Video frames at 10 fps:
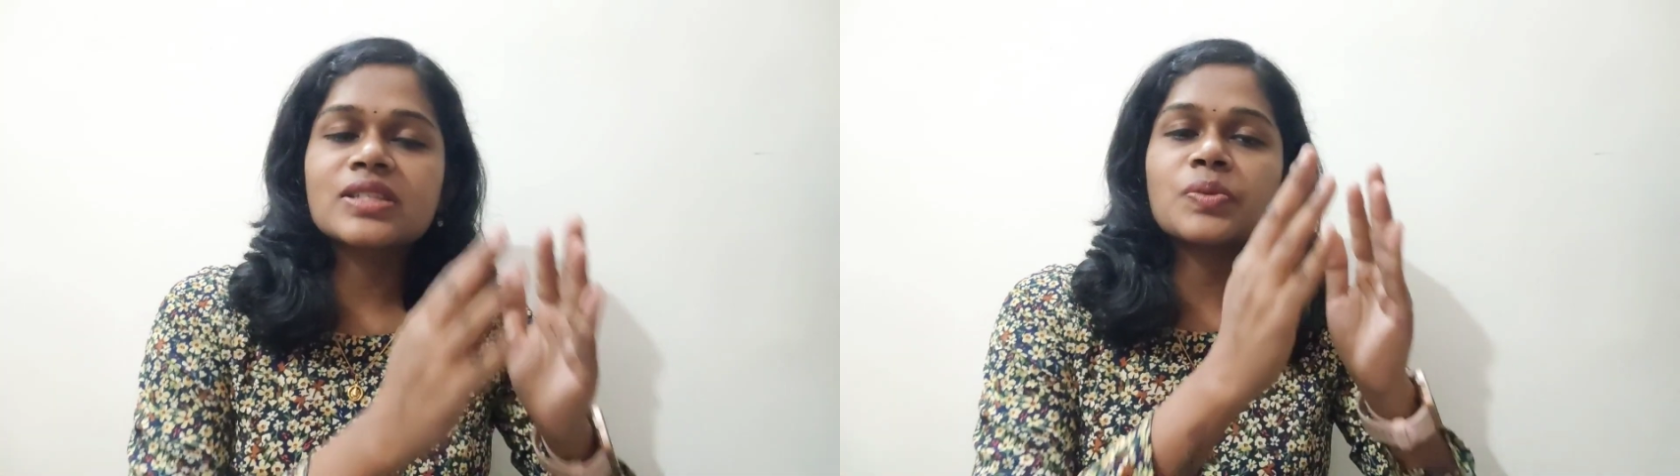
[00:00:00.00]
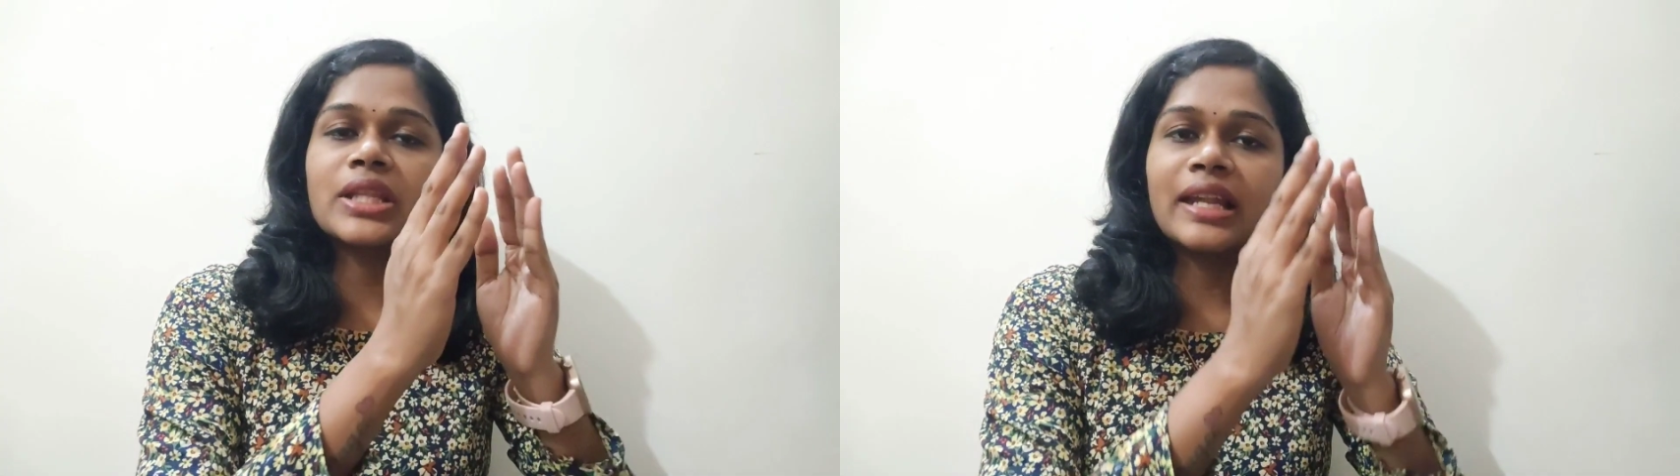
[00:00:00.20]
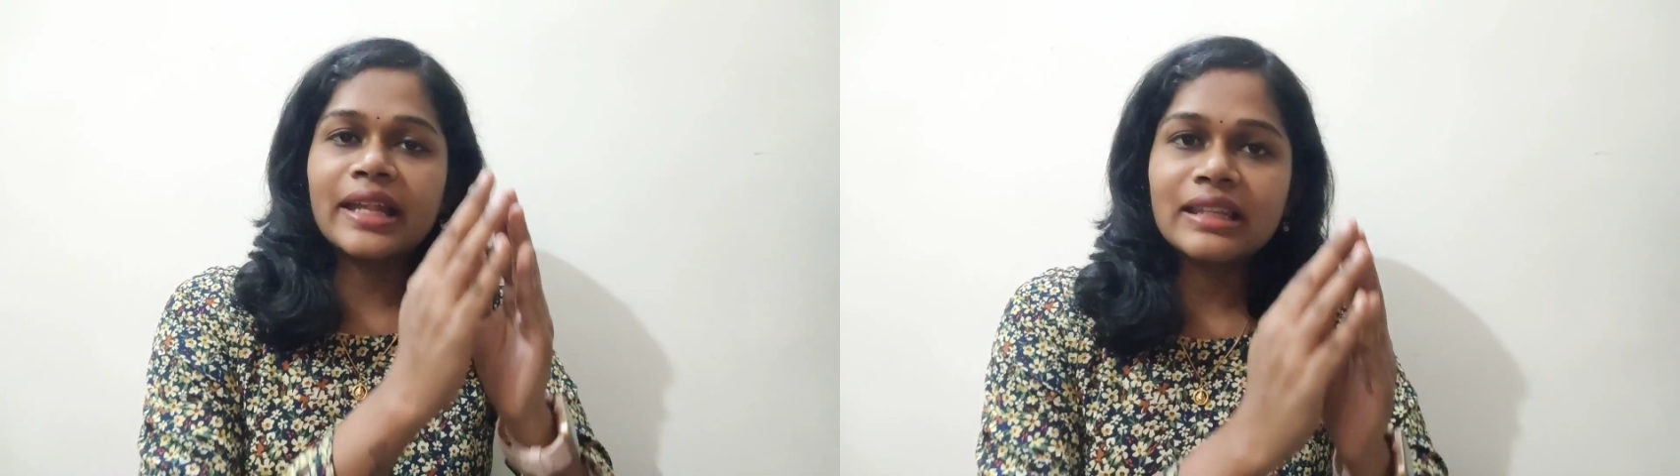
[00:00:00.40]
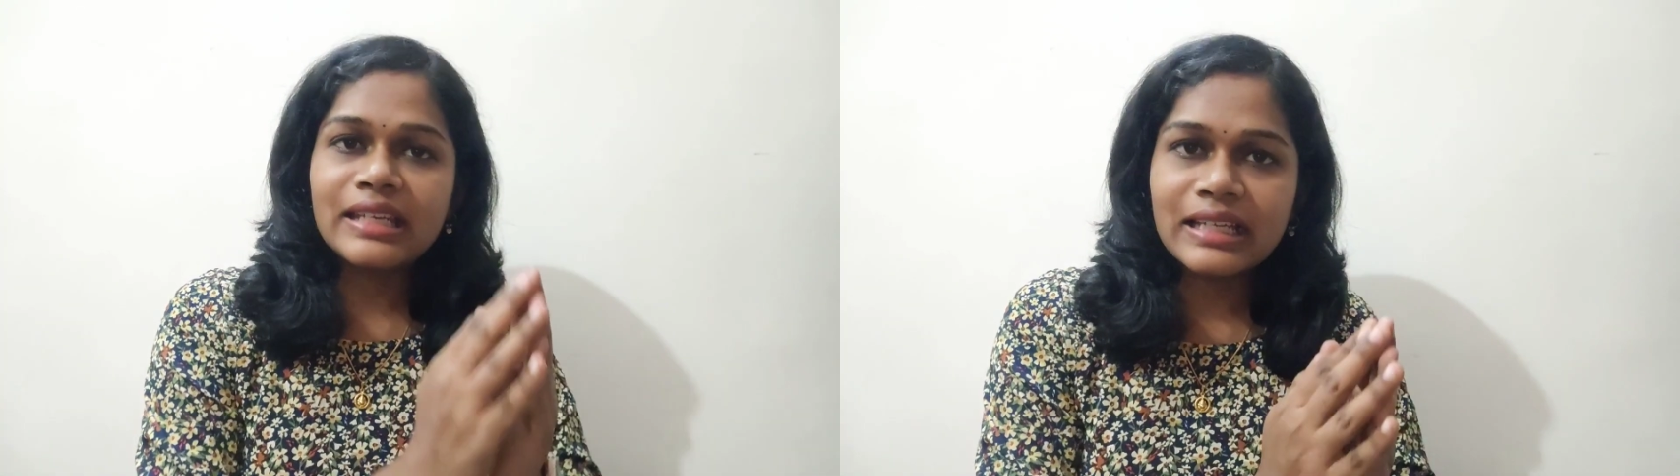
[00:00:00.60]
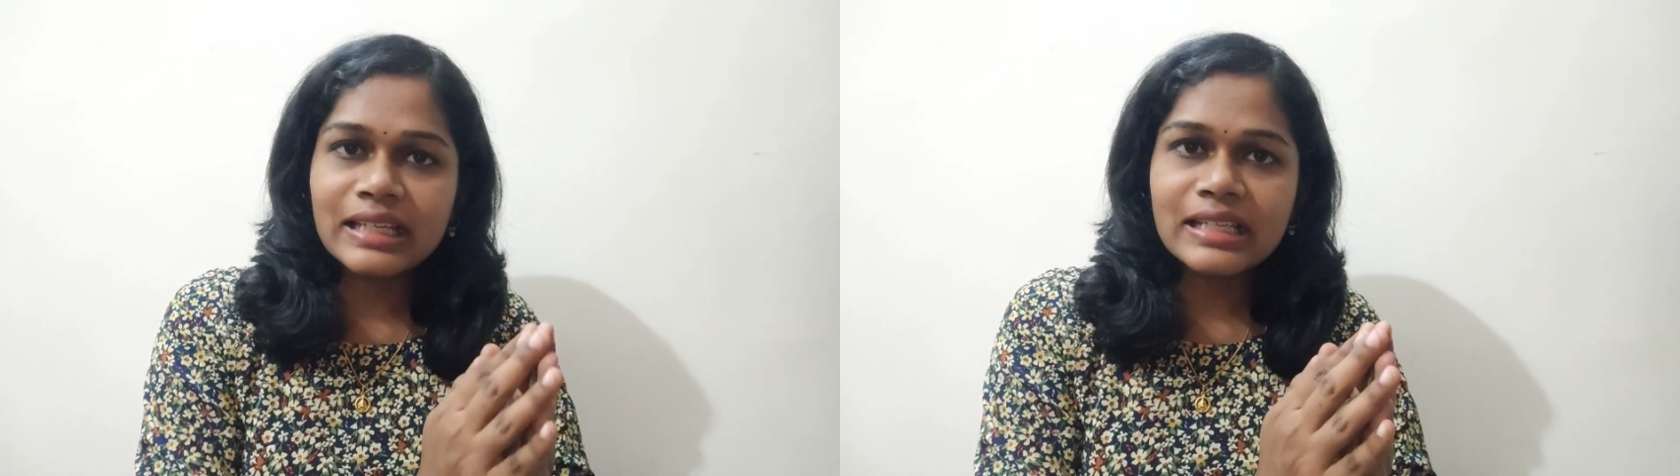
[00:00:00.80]
when the length
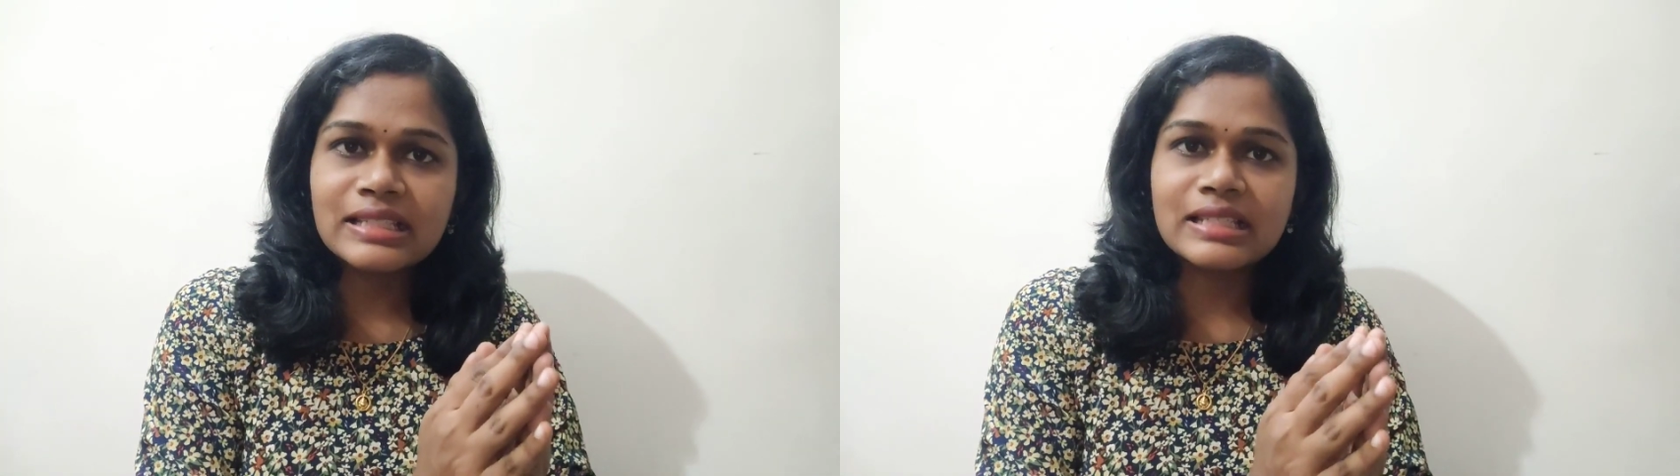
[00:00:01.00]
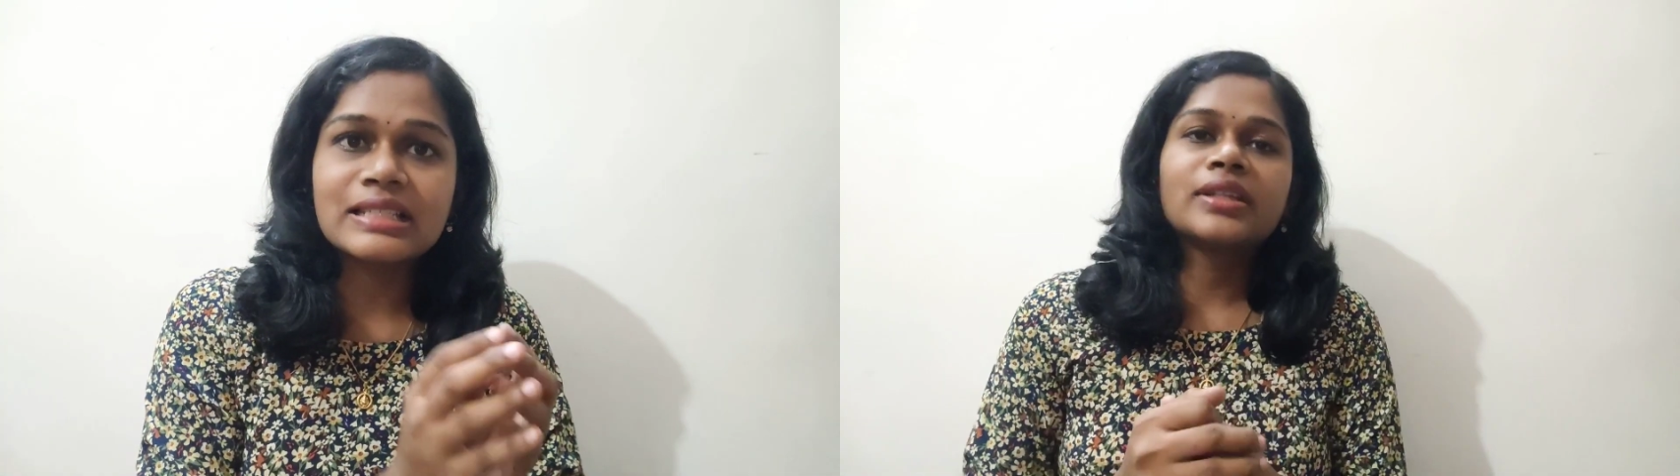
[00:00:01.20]
decreases,